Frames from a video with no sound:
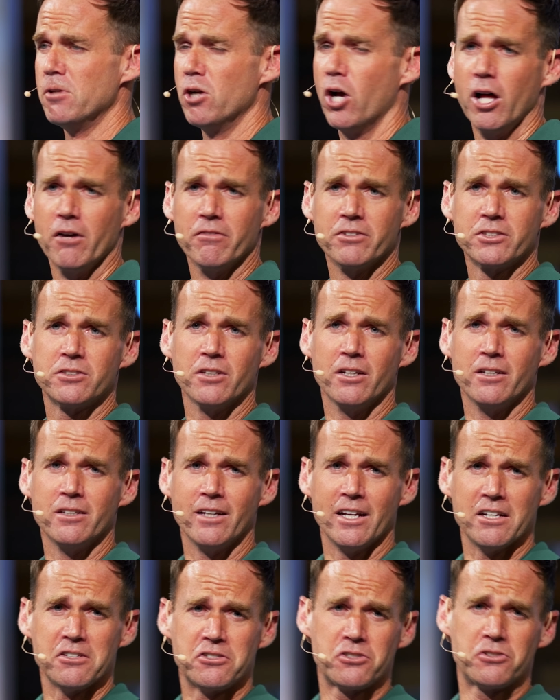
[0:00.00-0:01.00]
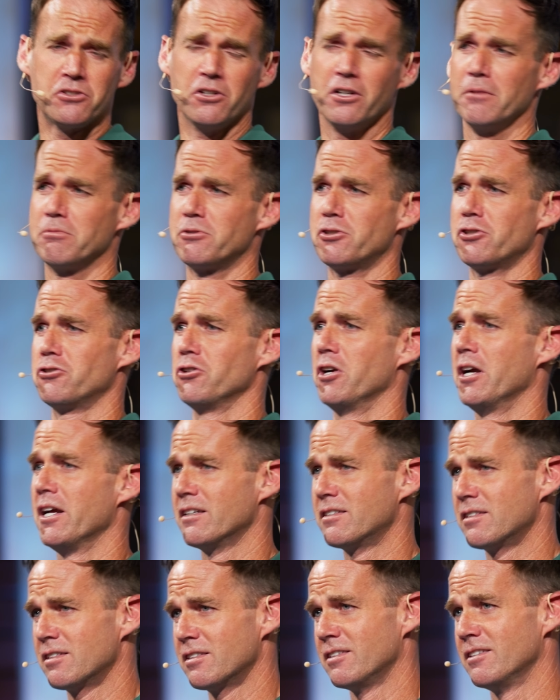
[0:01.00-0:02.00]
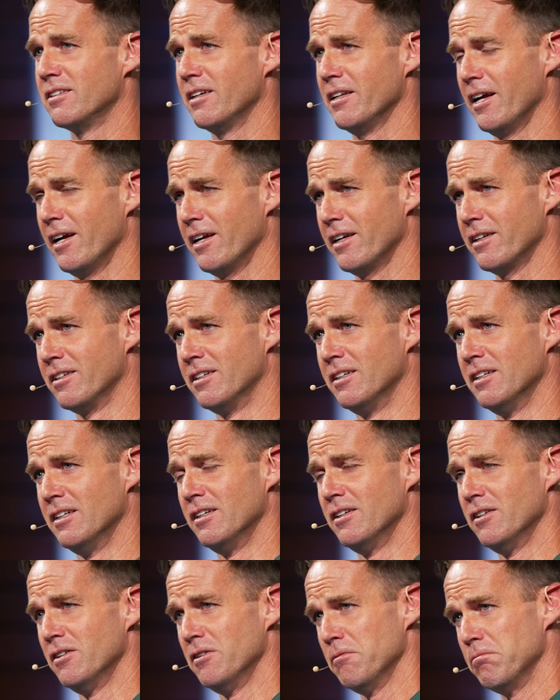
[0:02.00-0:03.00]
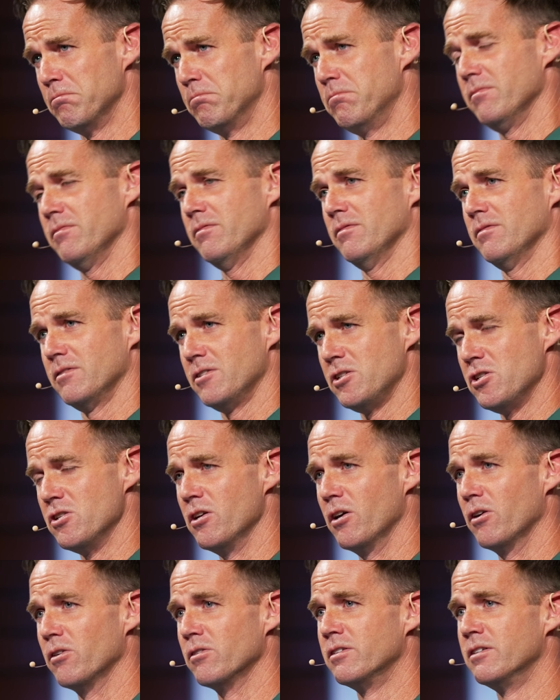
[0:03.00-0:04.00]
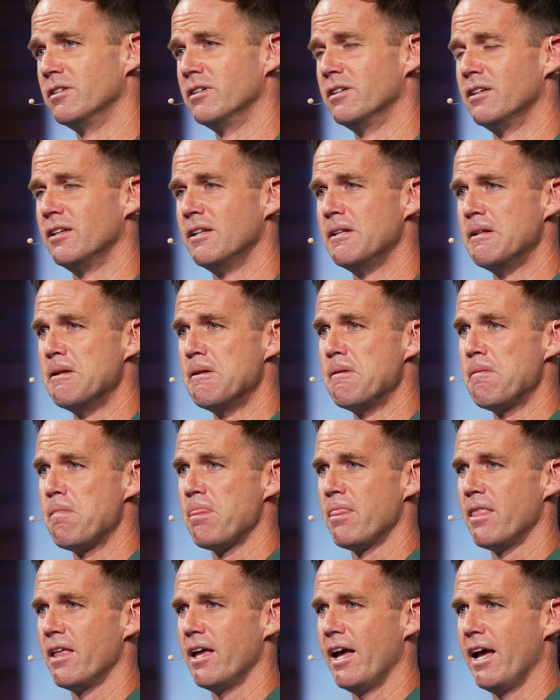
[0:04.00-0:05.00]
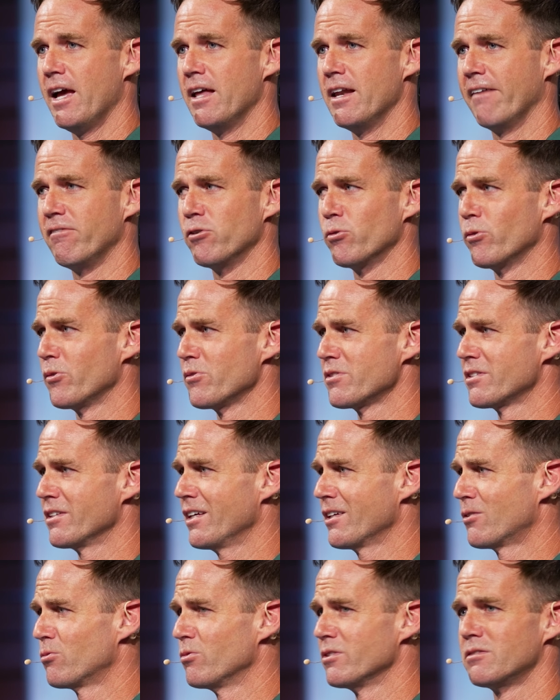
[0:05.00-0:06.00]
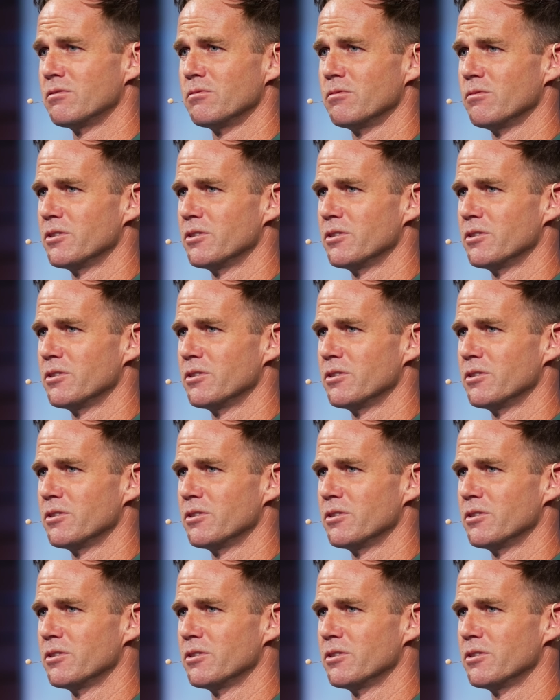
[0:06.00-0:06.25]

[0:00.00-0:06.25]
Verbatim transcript: And all of a sudden, I stood up straight and I, you know, and everyone was like, what's,